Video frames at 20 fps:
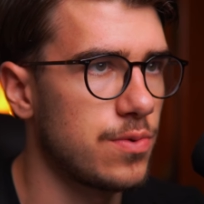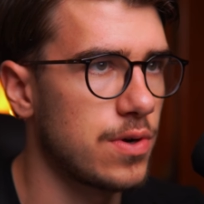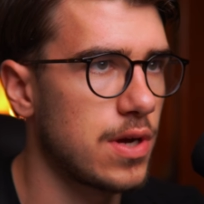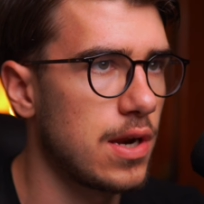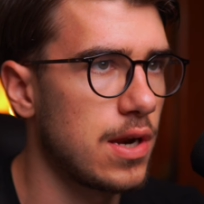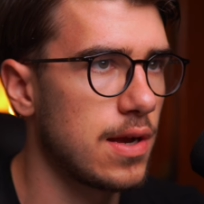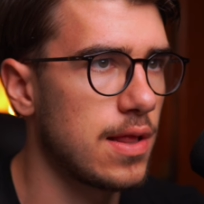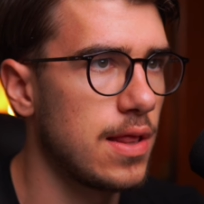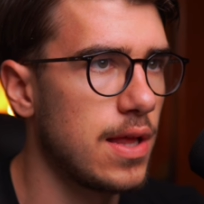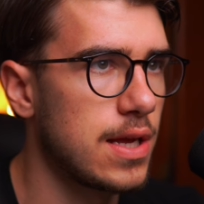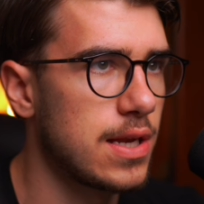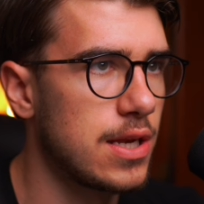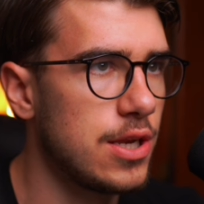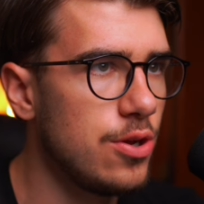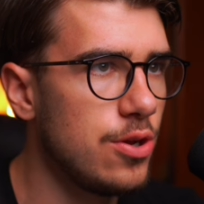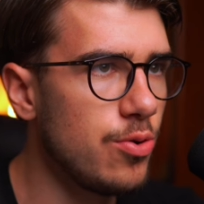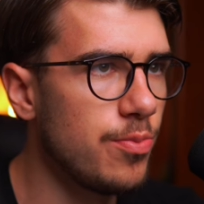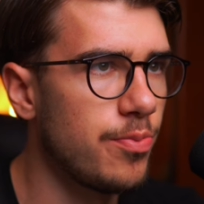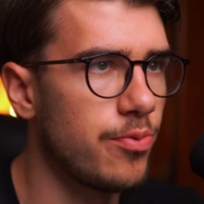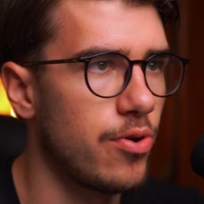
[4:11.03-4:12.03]
We're going to click
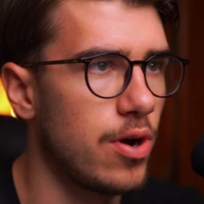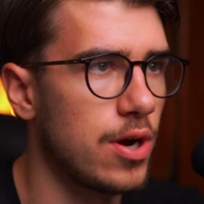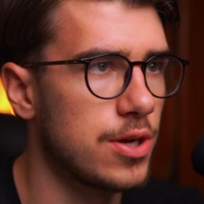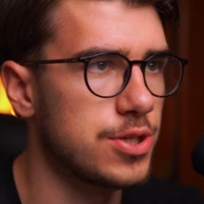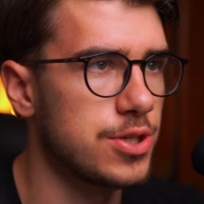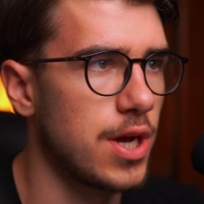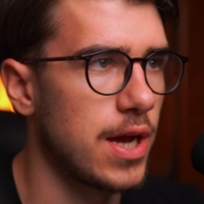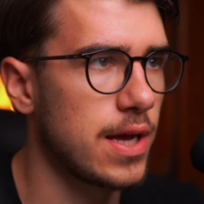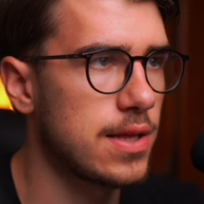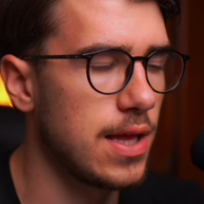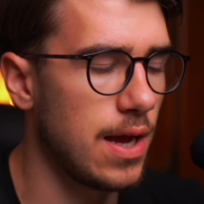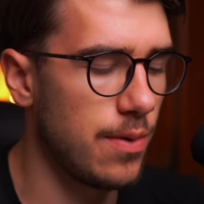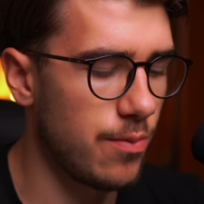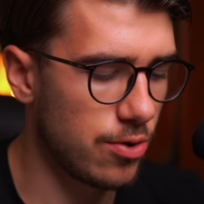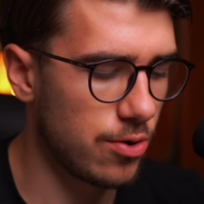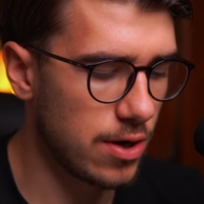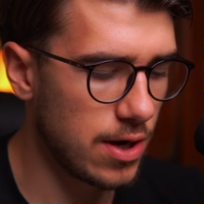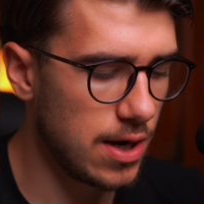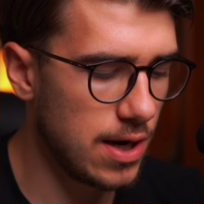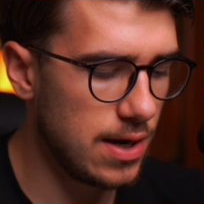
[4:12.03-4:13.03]
new project and
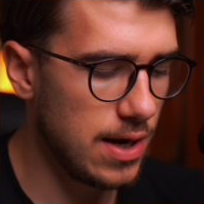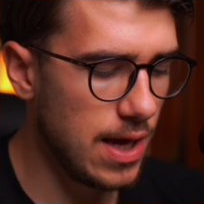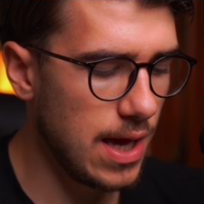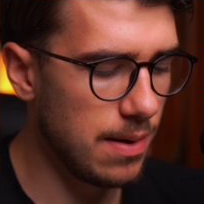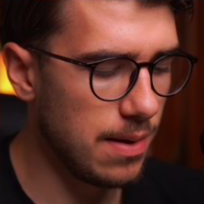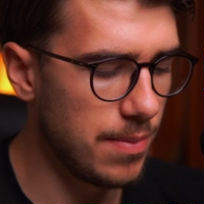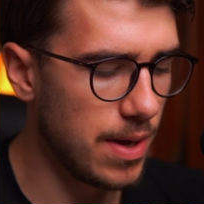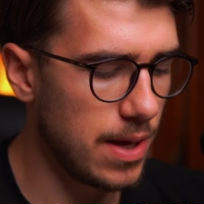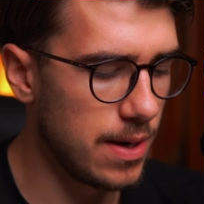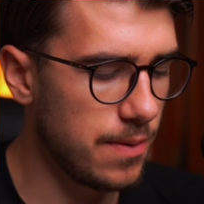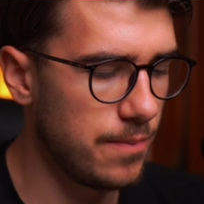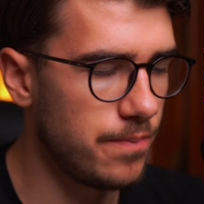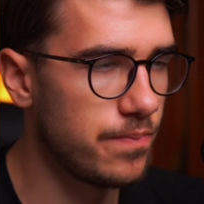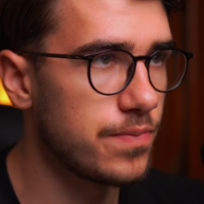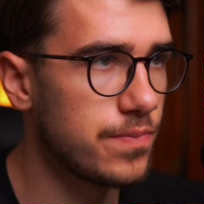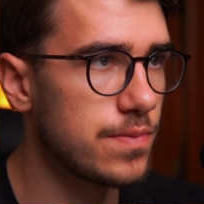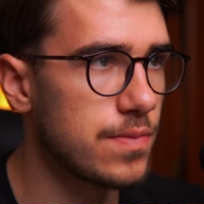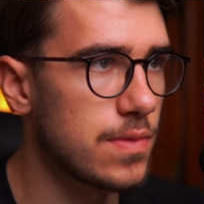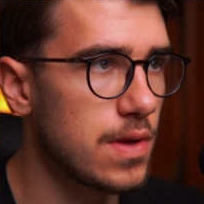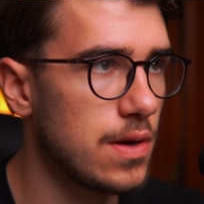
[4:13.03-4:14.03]
we're going to name it
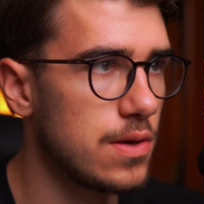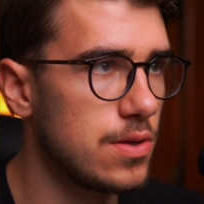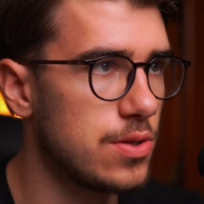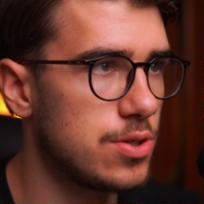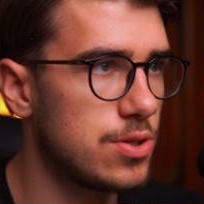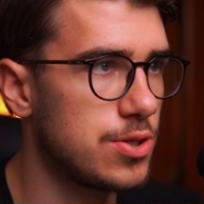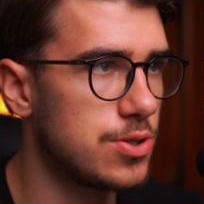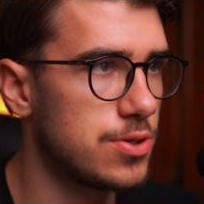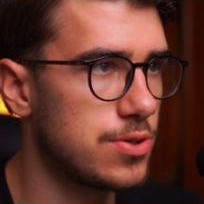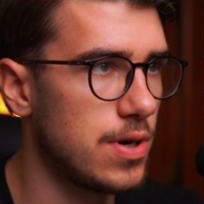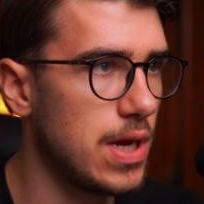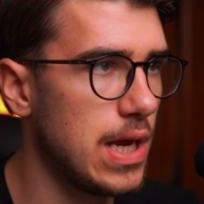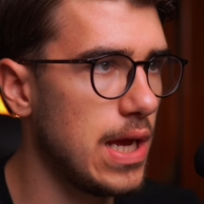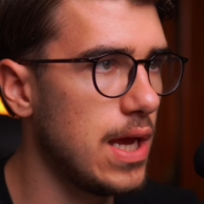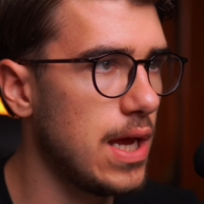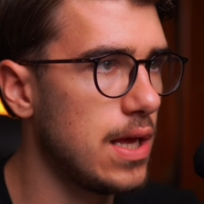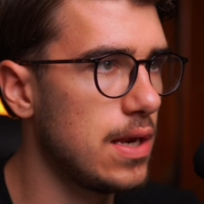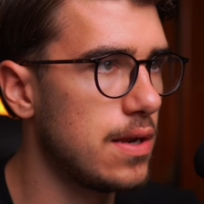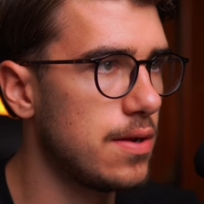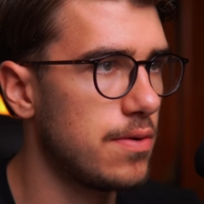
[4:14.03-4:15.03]

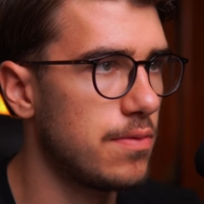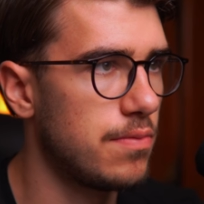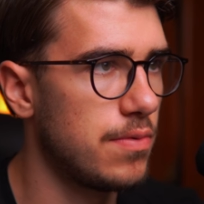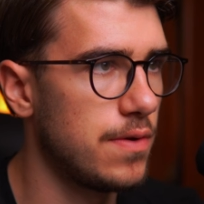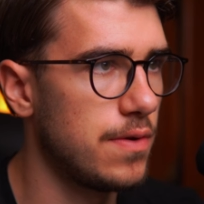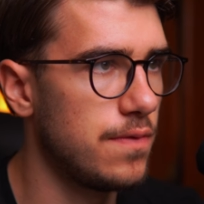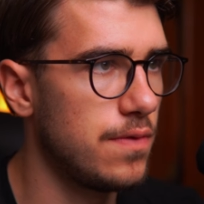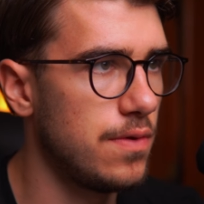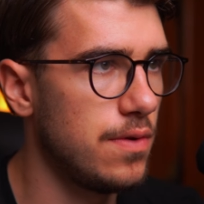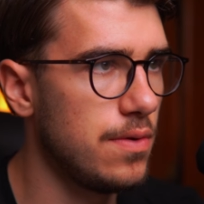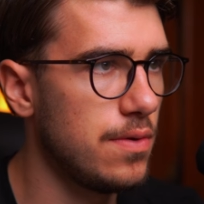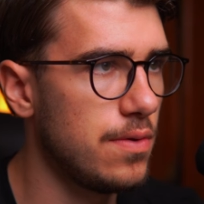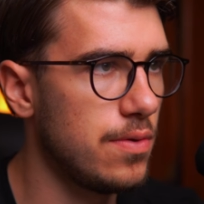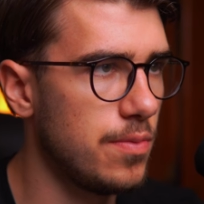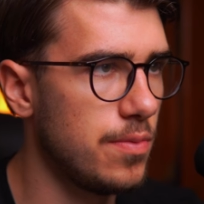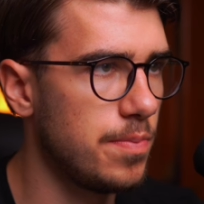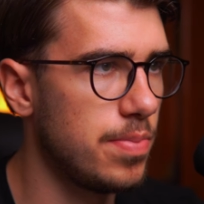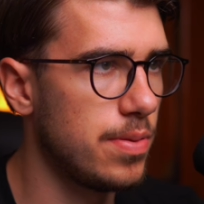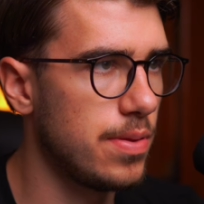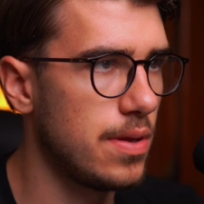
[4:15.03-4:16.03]
trade
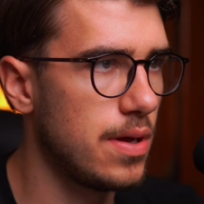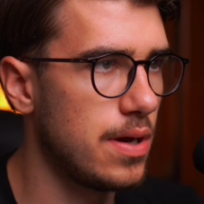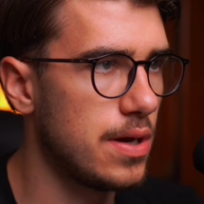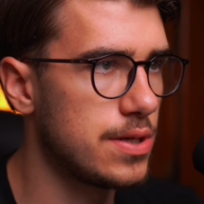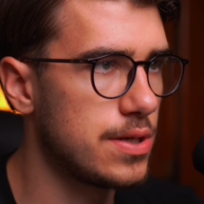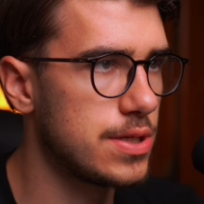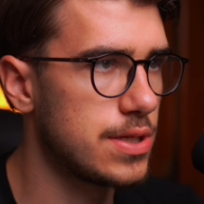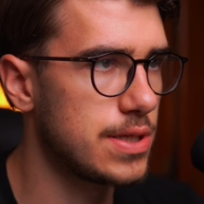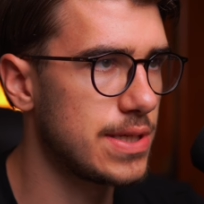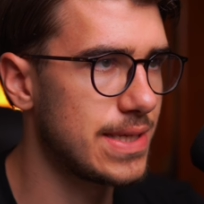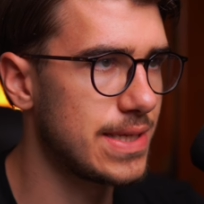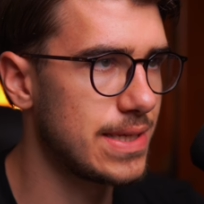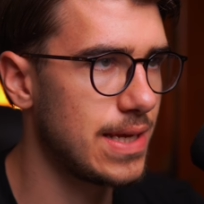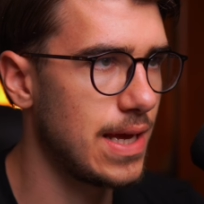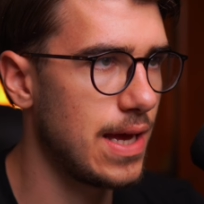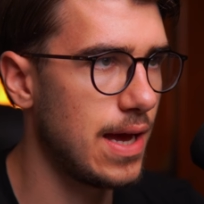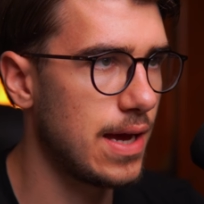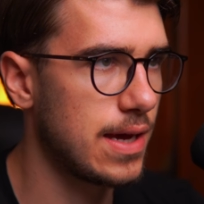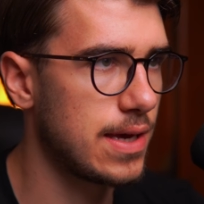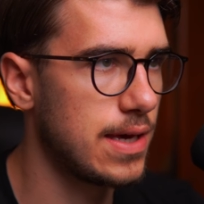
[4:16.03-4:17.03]
review plus
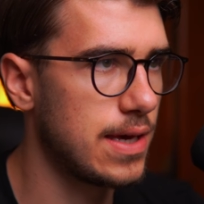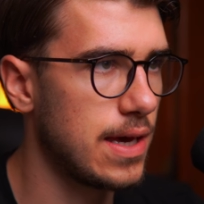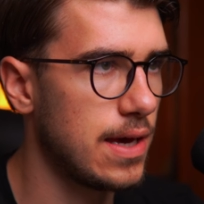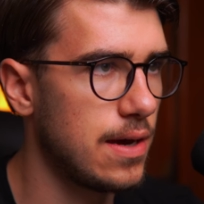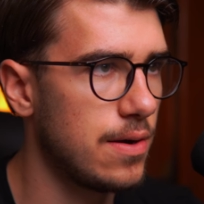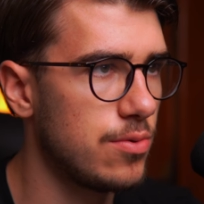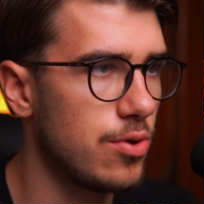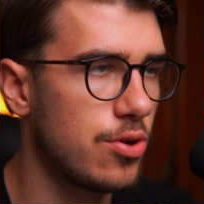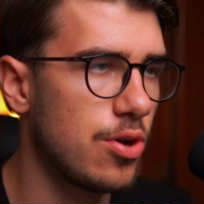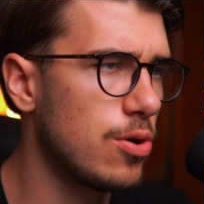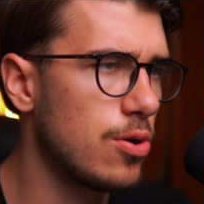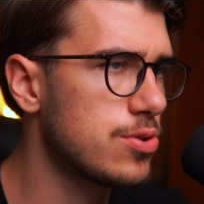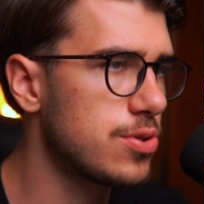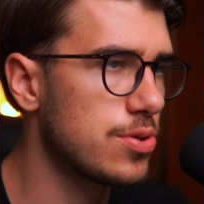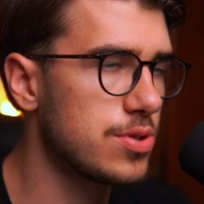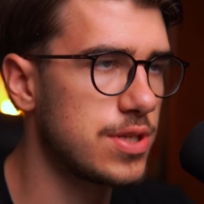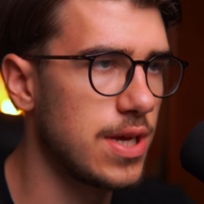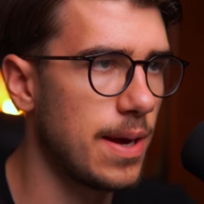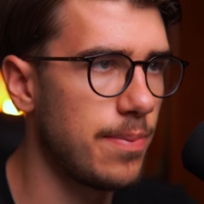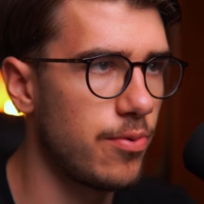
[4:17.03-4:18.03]
account. You can
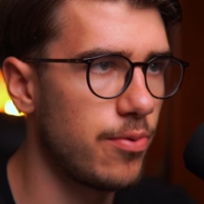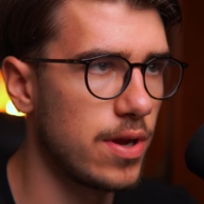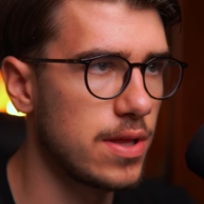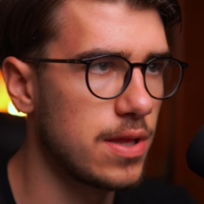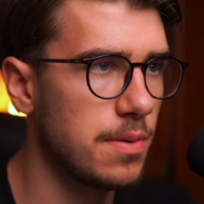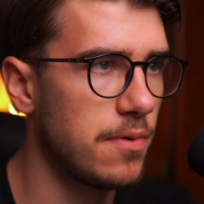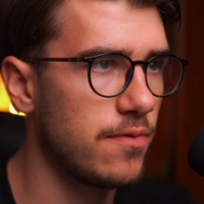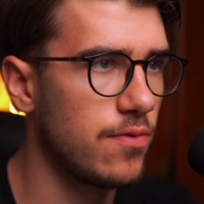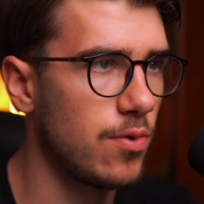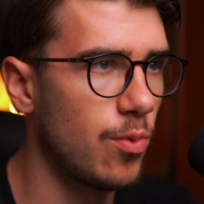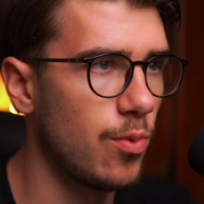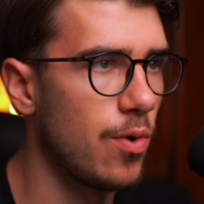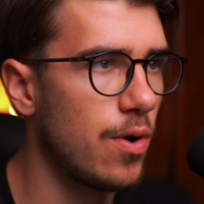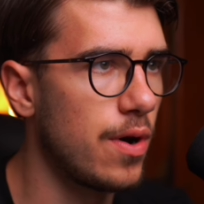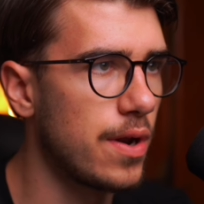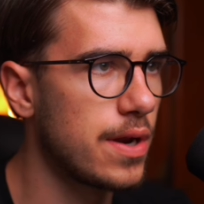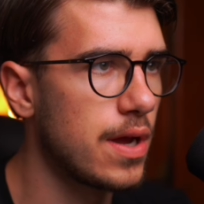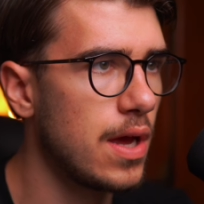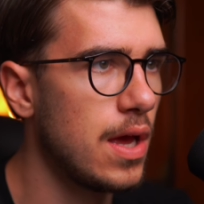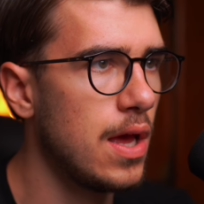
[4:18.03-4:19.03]
also separate them if you
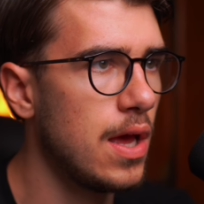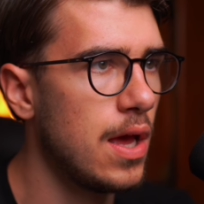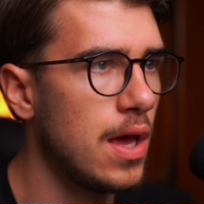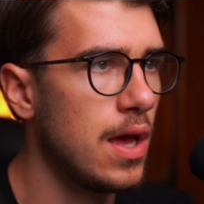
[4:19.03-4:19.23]
want.